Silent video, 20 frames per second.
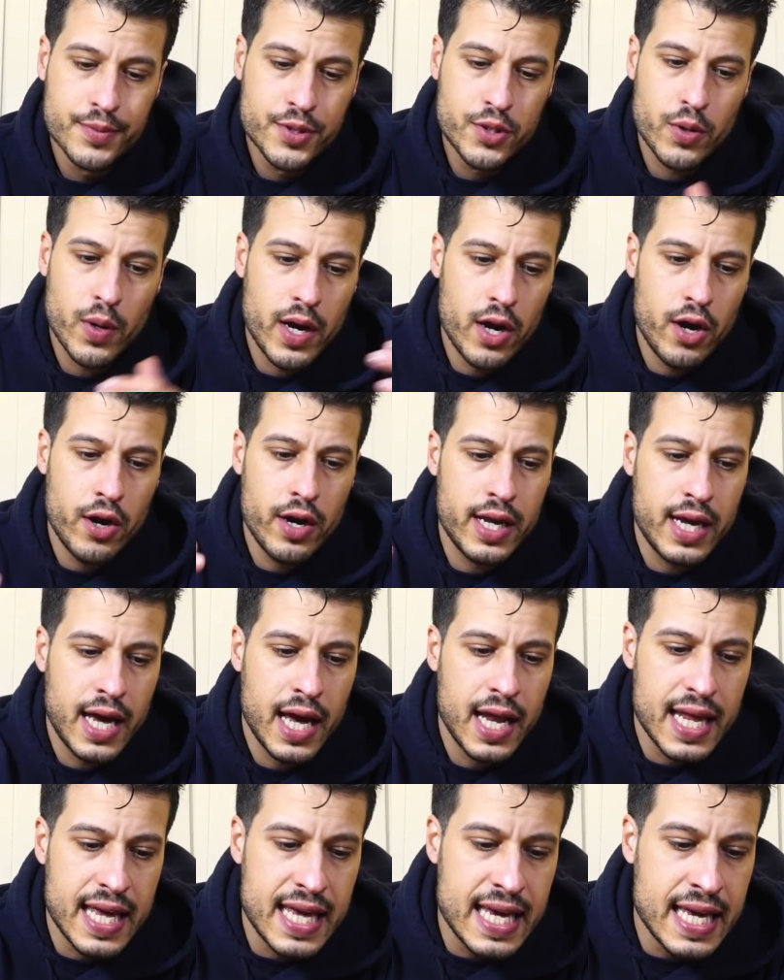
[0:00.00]
So I already
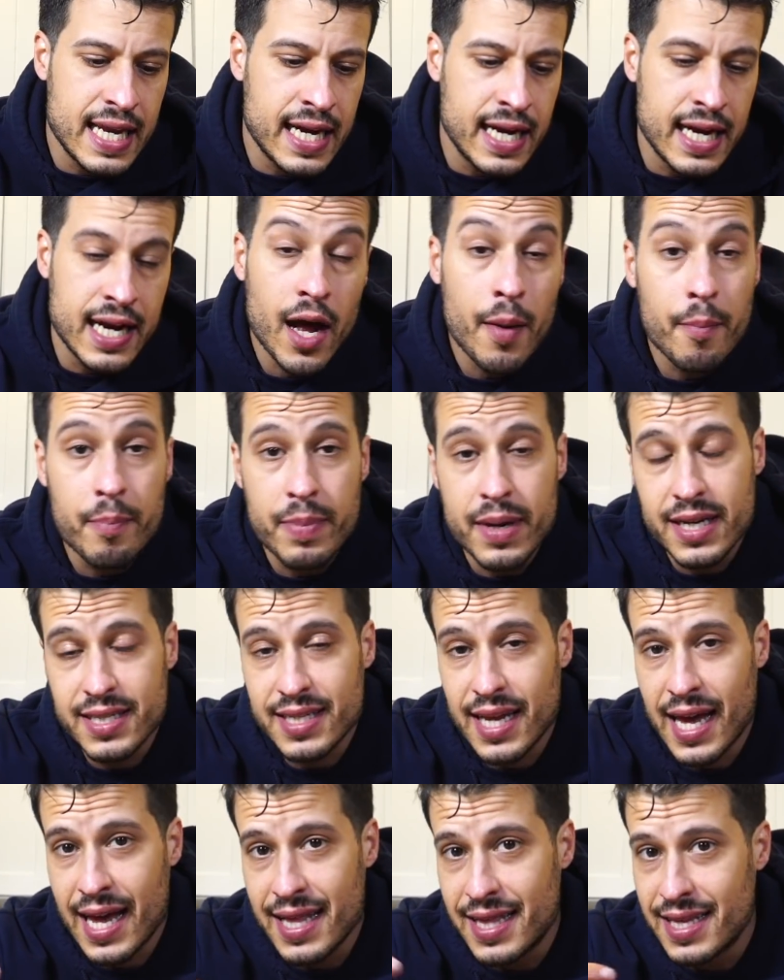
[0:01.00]
kind of heated it up because I
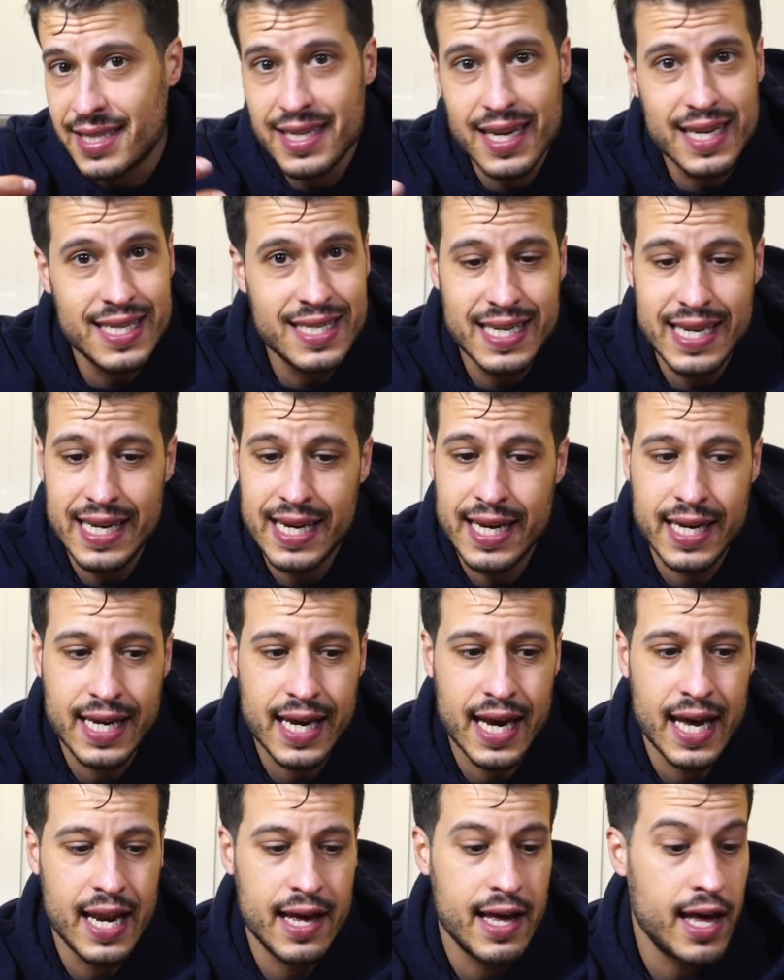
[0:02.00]
had this idea
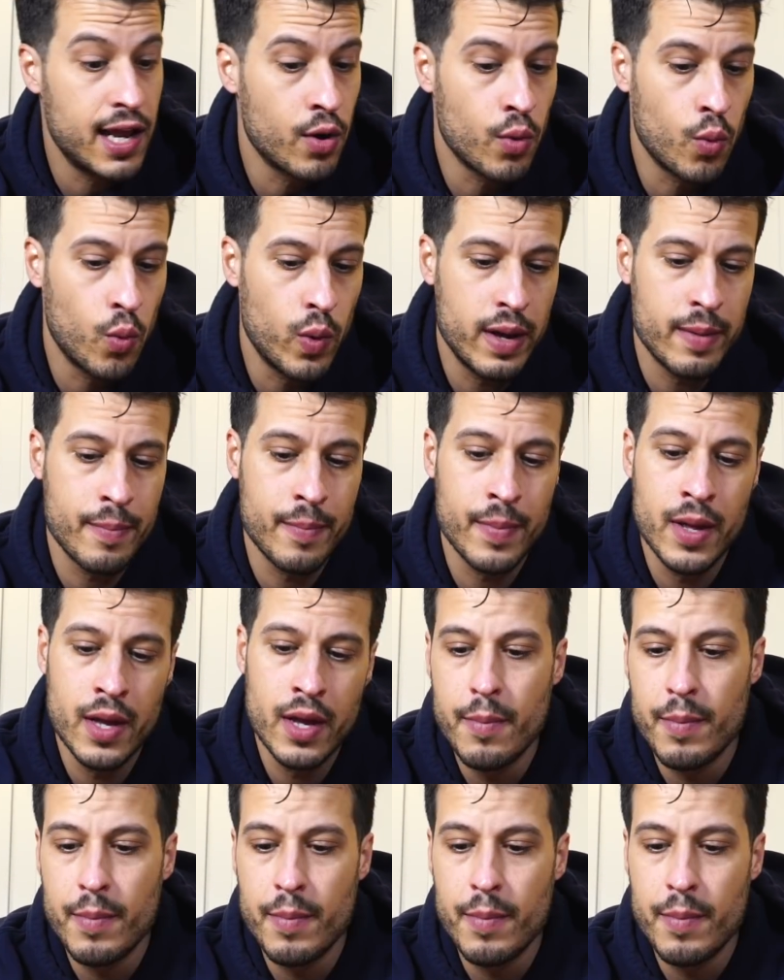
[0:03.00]
kind of at a whim,